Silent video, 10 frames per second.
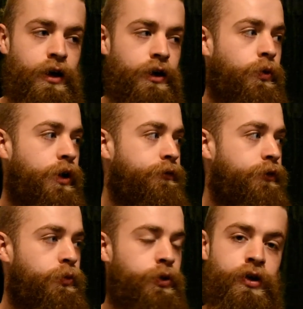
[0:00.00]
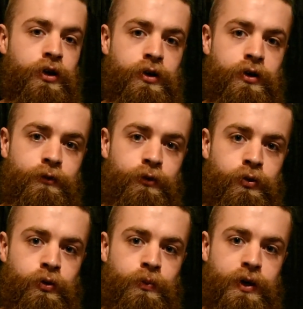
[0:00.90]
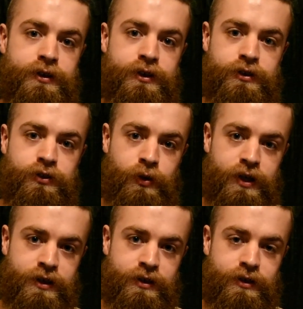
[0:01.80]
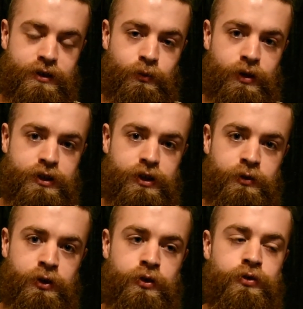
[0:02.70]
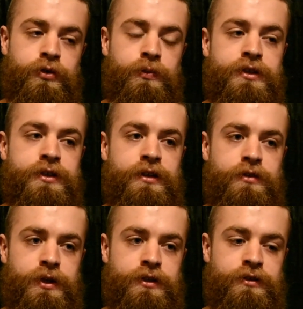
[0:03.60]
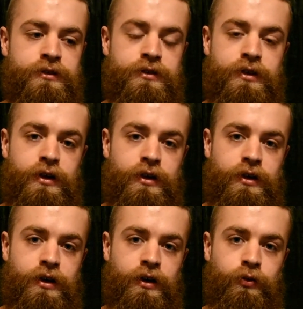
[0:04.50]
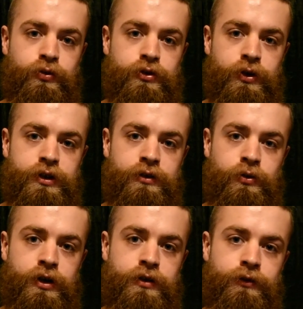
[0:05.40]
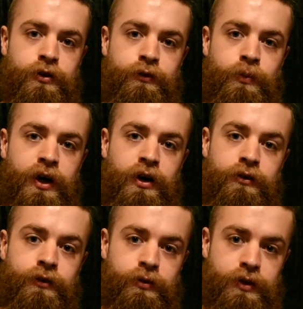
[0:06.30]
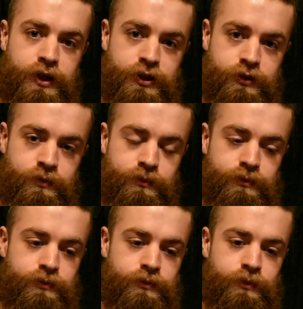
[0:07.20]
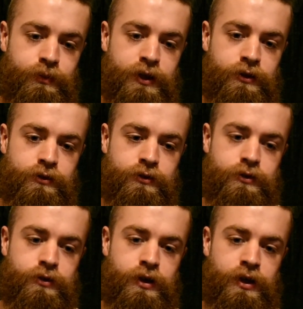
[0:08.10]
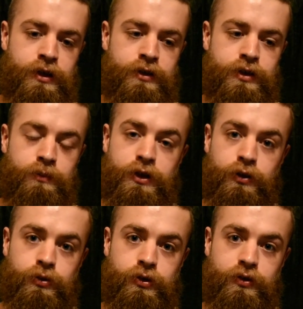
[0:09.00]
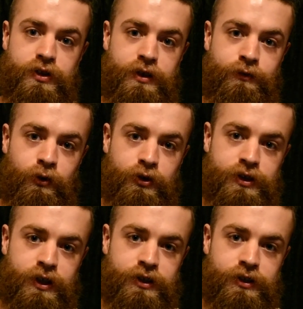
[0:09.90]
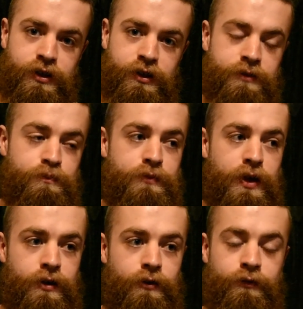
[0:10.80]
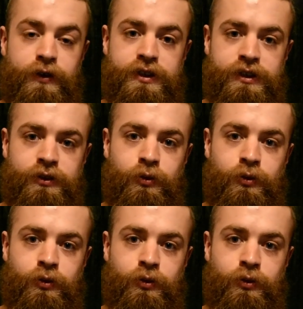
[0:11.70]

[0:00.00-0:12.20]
Quite a few were done for my sister's wedding, where she used them as centerpieces, and also I did quite a few for my art foundation, because the subject was on deforestation and it fitted in